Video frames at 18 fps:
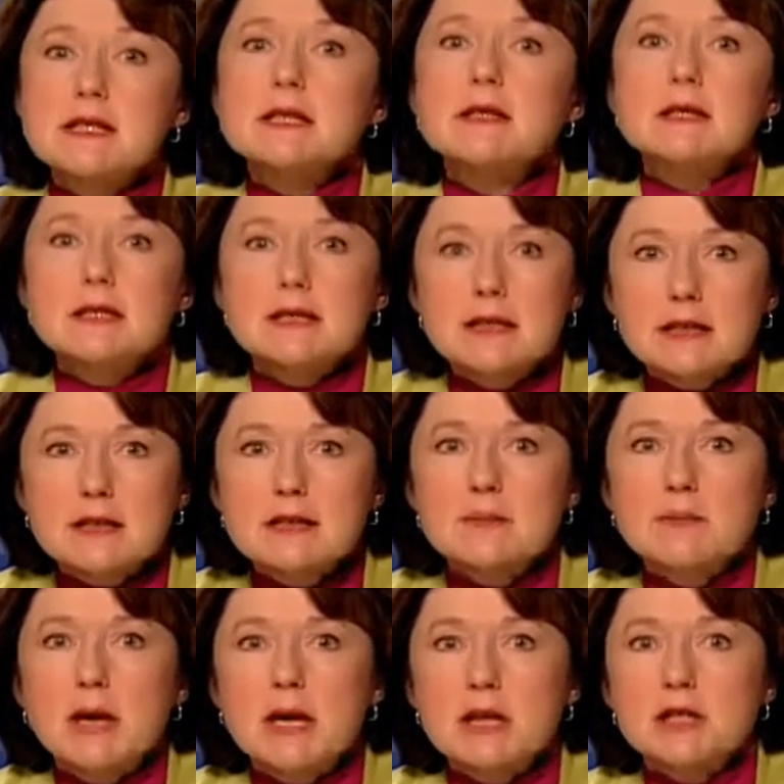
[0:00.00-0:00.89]
is the
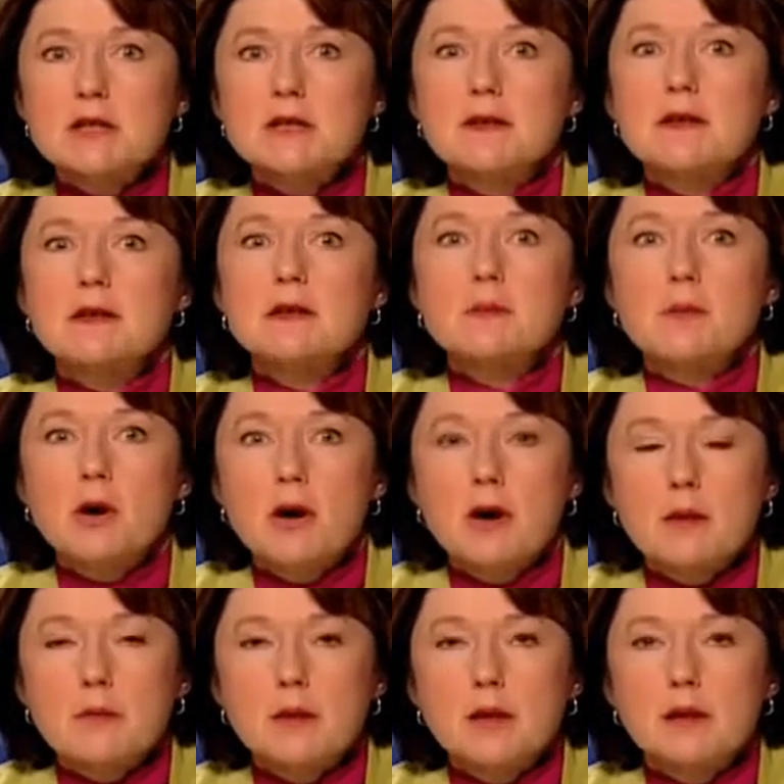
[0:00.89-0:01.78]
sickest patient in the
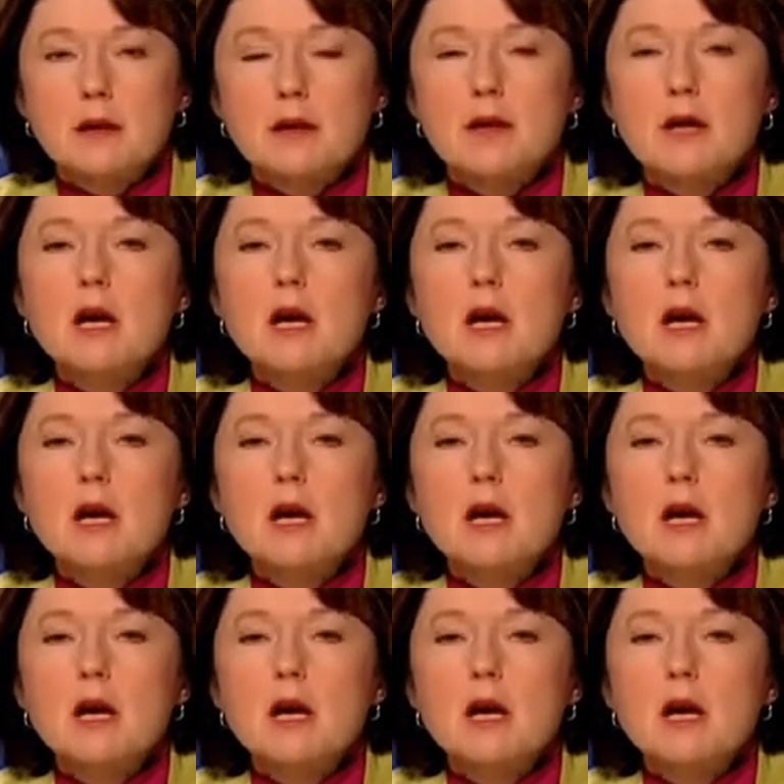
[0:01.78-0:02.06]
department,